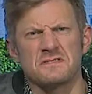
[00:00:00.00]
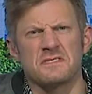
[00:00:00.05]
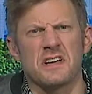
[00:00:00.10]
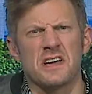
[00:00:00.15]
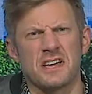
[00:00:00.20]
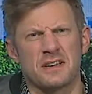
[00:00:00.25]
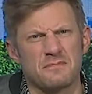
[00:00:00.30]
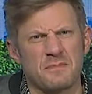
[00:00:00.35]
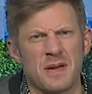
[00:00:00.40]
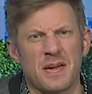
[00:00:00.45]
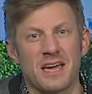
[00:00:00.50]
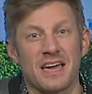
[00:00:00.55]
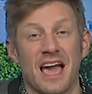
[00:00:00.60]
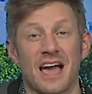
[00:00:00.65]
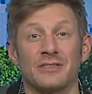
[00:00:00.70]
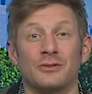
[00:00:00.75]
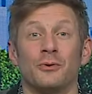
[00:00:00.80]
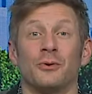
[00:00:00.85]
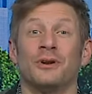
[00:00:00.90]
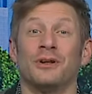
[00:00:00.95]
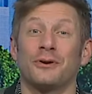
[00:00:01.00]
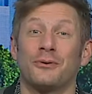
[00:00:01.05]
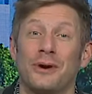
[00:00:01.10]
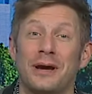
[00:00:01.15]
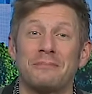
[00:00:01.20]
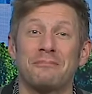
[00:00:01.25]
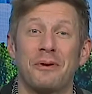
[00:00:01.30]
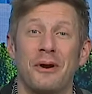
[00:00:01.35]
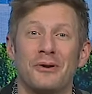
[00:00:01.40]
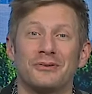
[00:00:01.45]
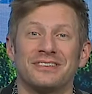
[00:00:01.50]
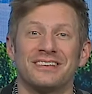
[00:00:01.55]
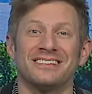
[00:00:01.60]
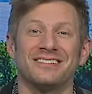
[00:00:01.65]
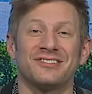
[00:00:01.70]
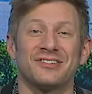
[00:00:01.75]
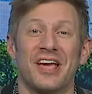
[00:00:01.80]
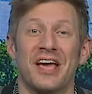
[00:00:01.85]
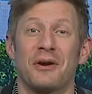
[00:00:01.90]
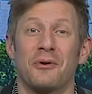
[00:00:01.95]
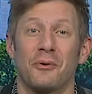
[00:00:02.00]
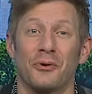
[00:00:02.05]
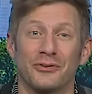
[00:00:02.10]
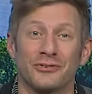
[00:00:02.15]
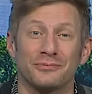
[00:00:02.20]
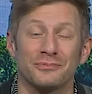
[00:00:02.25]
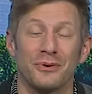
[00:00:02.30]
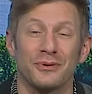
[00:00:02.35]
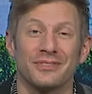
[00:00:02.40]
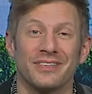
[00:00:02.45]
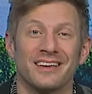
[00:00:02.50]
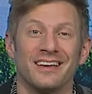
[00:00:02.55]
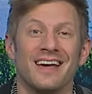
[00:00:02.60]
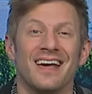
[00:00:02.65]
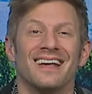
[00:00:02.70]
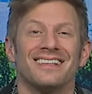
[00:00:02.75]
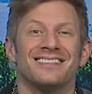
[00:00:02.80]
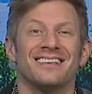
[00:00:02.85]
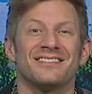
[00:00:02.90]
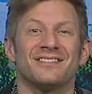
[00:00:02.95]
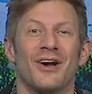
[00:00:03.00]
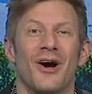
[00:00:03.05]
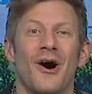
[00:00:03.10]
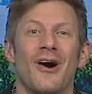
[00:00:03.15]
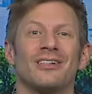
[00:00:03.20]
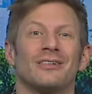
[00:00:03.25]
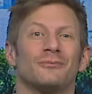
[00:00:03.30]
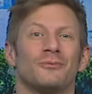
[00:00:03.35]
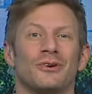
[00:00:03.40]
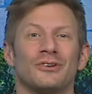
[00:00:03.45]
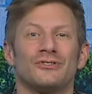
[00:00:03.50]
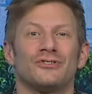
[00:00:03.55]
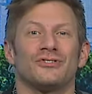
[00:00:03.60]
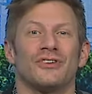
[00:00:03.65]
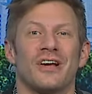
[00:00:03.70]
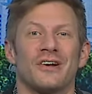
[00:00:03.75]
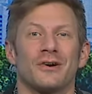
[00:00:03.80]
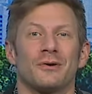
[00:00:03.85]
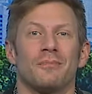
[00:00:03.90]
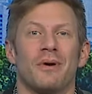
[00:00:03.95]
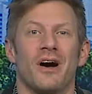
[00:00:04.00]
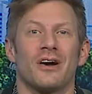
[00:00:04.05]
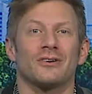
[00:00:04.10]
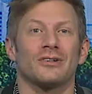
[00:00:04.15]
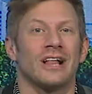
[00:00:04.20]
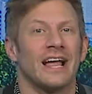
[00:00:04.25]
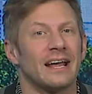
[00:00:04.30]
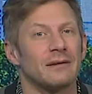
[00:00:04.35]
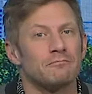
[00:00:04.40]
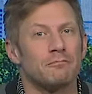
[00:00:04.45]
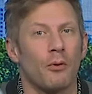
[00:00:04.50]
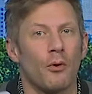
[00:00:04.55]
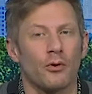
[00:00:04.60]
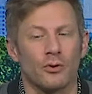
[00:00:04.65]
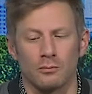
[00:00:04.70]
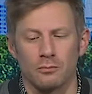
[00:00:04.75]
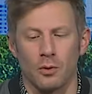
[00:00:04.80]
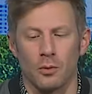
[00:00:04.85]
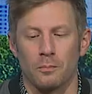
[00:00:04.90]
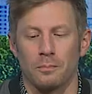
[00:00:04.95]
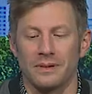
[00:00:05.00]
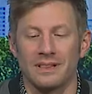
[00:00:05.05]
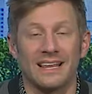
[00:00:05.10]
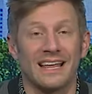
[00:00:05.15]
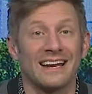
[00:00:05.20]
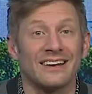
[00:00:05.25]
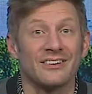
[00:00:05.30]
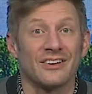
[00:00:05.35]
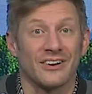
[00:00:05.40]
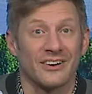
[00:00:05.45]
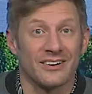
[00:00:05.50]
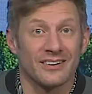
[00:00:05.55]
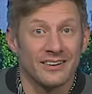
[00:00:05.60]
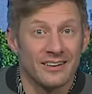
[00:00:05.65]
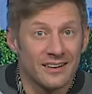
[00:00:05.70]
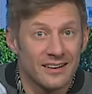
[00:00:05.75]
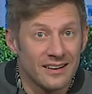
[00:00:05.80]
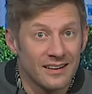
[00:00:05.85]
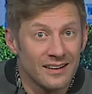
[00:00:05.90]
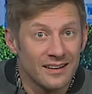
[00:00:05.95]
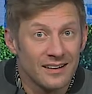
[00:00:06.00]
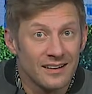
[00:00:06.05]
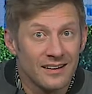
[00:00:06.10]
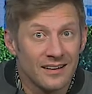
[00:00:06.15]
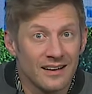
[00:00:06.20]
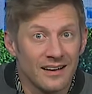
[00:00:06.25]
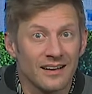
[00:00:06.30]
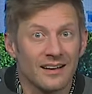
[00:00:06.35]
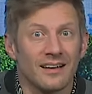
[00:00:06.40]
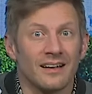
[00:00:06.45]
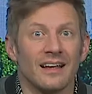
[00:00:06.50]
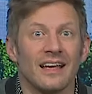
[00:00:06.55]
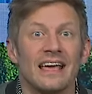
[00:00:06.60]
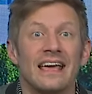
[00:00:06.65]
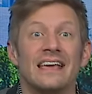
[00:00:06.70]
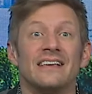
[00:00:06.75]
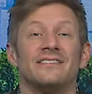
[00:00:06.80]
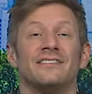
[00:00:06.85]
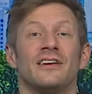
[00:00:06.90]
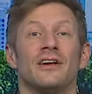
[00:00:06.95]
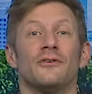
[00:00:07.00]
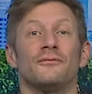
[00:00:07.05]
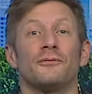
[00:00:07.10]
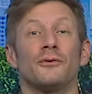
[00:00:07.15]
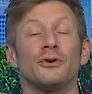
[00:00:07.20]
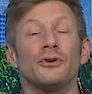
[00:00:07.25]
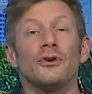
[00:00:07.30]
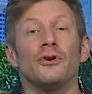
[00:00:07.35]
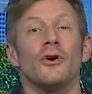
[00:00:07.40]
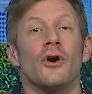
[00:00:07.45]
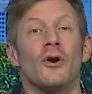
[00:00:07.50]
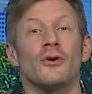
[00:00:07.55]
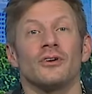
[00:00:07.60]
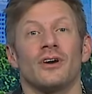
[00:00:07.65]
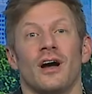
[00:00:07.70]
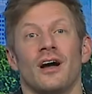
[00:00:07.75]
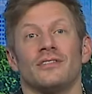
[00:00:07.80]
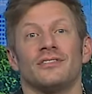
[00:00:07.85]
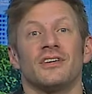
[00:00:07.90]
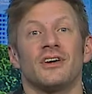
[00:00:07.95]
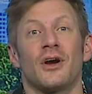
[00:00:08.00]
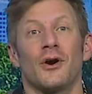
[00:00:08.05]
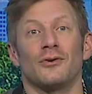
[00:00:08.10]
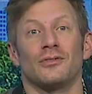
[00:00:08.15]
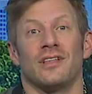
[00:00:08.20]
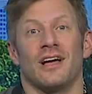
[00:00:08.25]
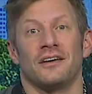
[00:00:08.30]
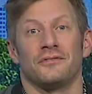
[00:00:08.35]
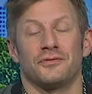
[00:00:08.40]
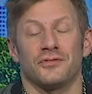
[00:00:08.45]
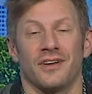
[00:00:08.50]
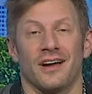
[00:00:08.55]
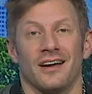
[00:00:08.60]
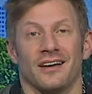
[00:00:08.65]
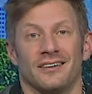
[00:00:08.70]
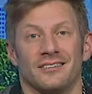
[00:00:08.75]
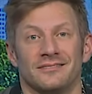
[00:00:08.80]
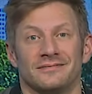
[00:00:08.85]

like me and you want a quick protein shake or a smoothie, this all-in-one shaker bottle and portable blender is here for your own on-the-go lifestyle.